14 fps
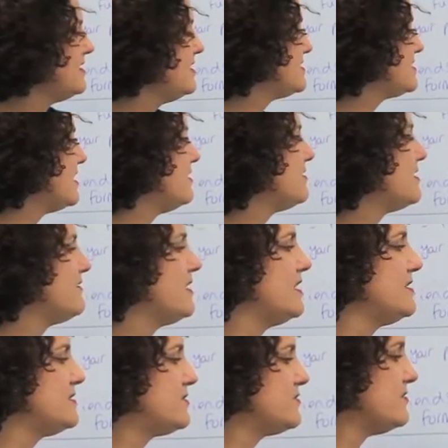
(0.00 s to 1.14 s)
So there are
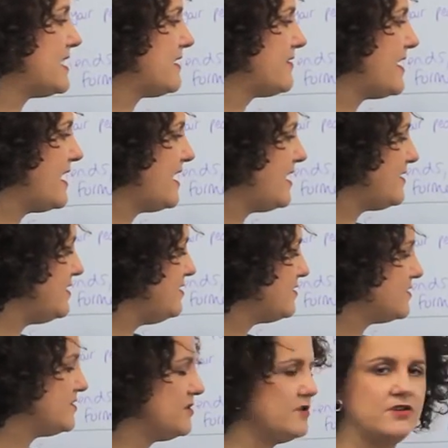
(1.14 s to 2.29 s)
loads of tools out there that you
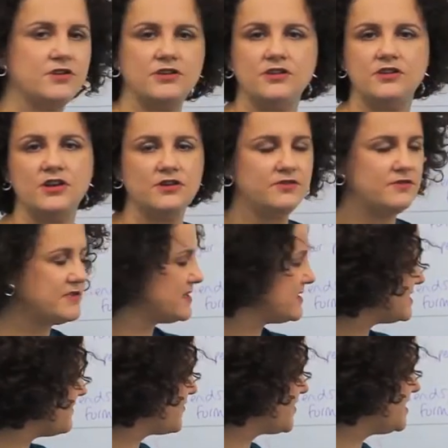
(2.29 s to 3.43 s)
can use. There's
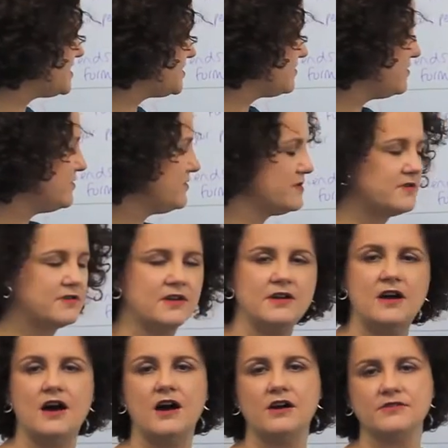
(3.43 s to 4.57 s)
some free tools
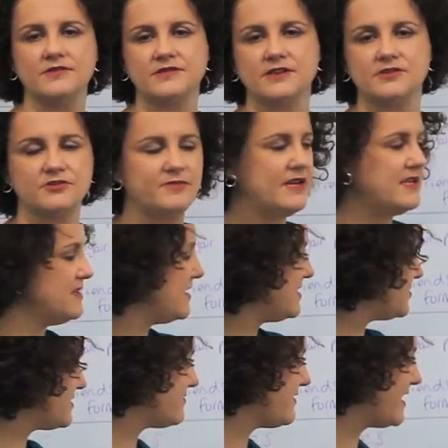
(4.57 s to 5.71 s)
uh, on social media,
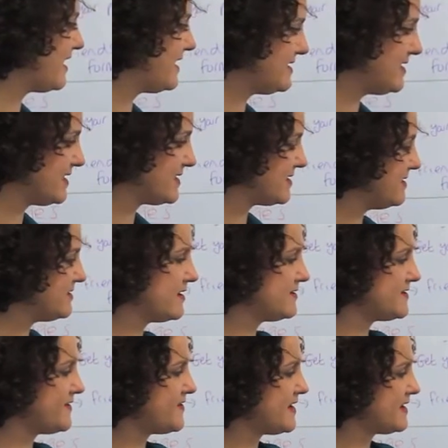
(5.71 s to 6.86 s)
Twitter analytics, those kinds
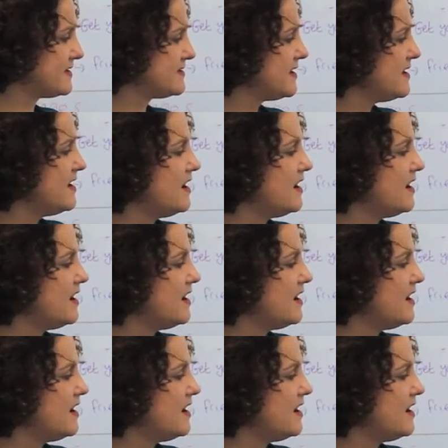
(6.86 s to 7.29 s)
of things.